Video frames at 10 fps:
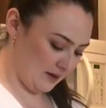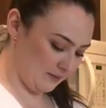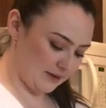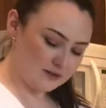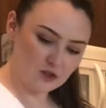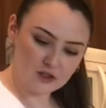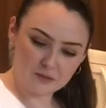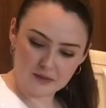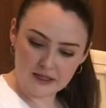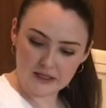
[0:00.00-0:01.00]
because it just
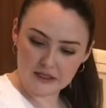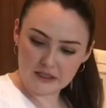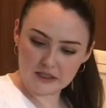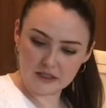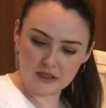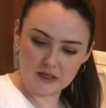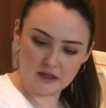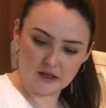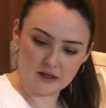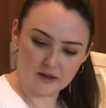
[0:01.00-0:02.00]
means
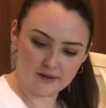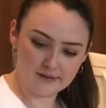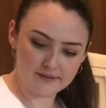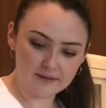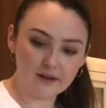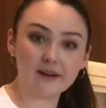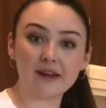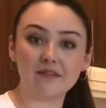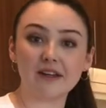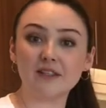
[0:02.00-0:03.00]
that you're gonna
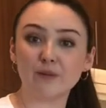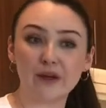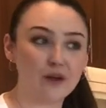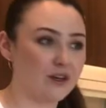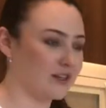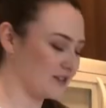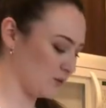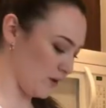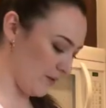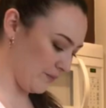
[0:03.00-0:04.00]
have nice big cookies as
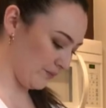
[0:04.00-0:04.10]
well.